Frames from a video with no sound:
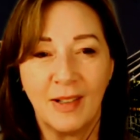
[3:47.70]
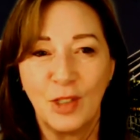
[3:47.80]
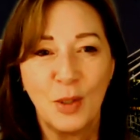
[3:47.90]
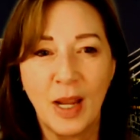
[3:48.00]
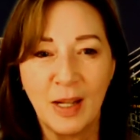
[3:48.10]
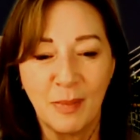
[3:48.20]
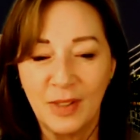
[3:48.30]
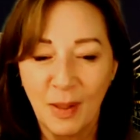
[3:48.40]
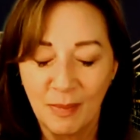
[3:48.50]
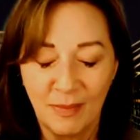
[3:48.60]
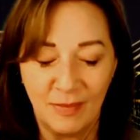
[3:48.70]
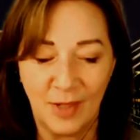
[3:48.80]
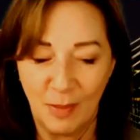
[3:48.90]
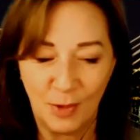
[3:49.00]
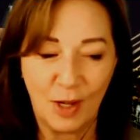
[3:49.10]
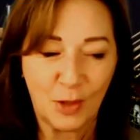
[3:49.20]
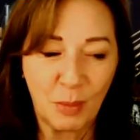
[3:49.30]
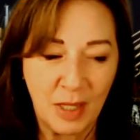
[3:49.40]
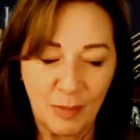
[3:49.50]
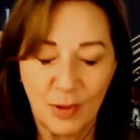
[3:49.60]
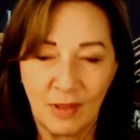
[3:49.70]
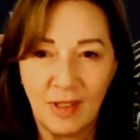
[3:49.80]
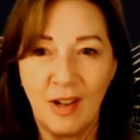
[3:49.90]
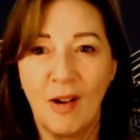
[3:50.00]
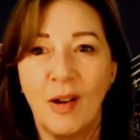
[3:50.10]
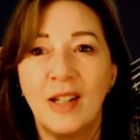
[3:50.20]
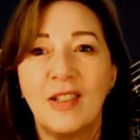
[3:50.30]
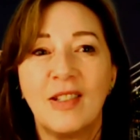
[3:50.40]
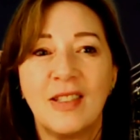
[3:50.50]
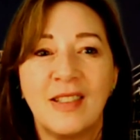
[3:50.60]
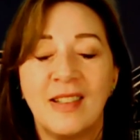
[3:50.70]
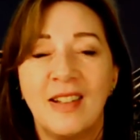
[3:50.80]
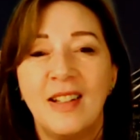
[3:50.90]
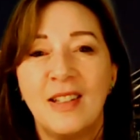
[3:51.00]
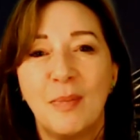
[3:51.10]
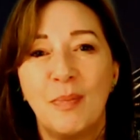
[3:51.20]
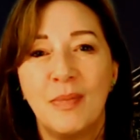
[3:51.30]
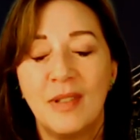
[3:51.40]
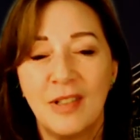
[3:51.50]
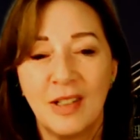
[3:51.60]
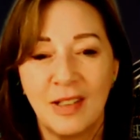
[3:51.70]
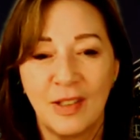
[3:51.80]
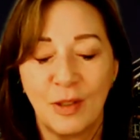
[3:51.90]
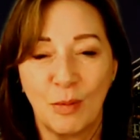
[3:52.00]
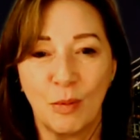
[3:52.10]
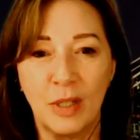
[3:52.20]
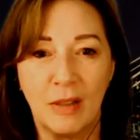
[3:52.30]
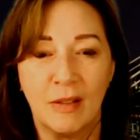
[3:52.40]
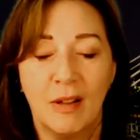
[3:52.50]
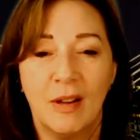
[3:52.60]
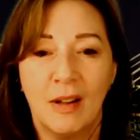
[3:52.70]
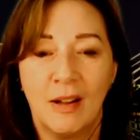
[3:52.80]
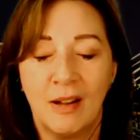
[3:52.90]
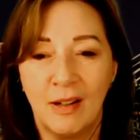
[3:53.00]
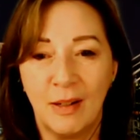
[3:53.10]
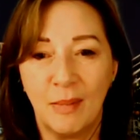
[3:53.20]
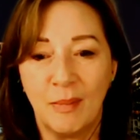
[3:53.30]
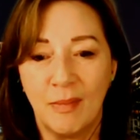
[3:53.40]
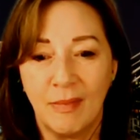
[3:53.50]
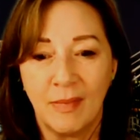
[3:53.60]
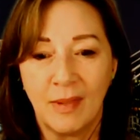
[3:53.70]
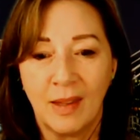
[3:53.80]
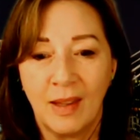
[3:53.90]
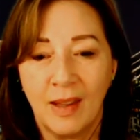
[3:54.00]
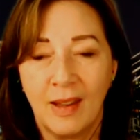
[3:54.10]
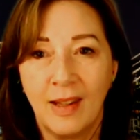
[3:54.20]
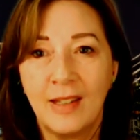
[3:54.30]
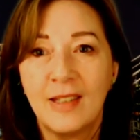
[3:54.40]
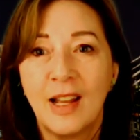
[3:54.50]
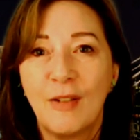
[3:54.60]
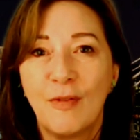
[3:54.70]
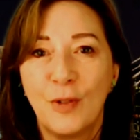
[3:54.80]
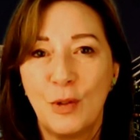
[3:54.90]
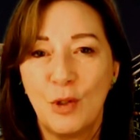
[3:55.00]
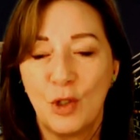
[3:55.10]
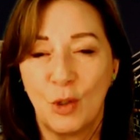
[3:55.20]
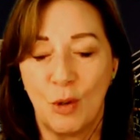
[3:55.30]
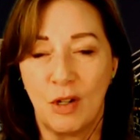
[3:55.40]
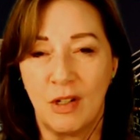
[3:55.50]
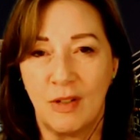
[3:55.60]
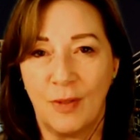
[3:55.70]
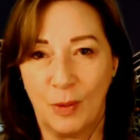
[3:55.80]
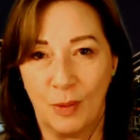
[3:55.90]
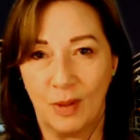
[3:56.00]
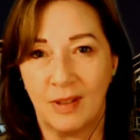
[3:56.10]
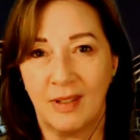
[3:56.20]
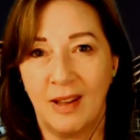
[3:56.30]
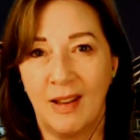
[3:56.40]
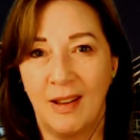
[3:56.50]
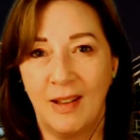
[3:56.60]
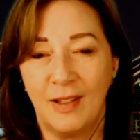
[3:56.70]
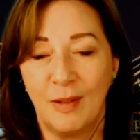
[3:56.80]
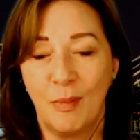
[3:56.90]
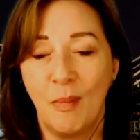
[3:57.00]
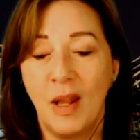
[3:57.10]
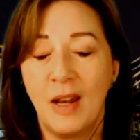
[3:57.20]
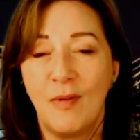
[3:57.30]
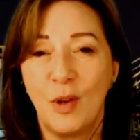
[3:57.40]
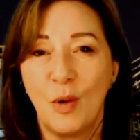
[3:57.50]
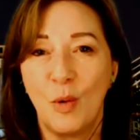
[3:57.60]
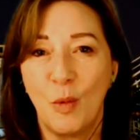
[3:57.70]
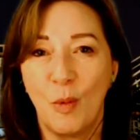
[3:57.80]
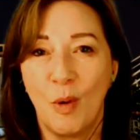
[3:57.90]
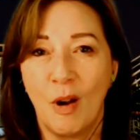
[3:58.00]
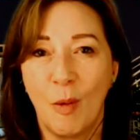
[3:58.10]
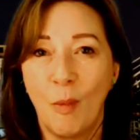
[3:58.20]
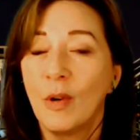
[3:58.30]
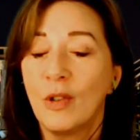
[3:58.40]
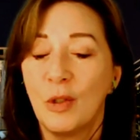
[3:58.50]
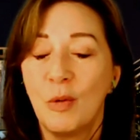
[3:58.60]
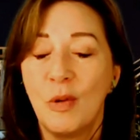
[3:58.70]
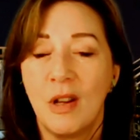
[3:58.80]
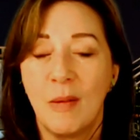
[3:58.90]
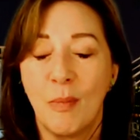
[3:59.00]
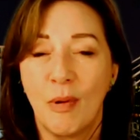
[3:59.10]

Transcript: two items. No, no, yeah, three, you know, it's just, it's just surreal. Um, it's not a food shortage, folks, as many of you who are tuned in